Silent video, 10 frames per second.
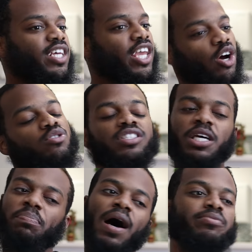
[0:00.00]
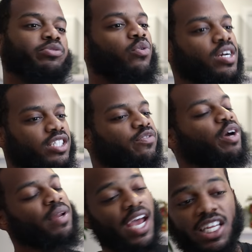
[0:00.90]
saying, yo, send Pop some questions for
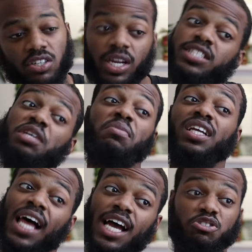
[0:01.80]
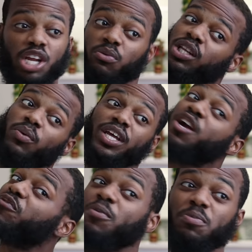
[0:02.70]
him to answer. And they sent me a lot, so they really want to
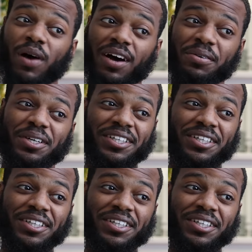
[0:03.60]
hear from you, Pop.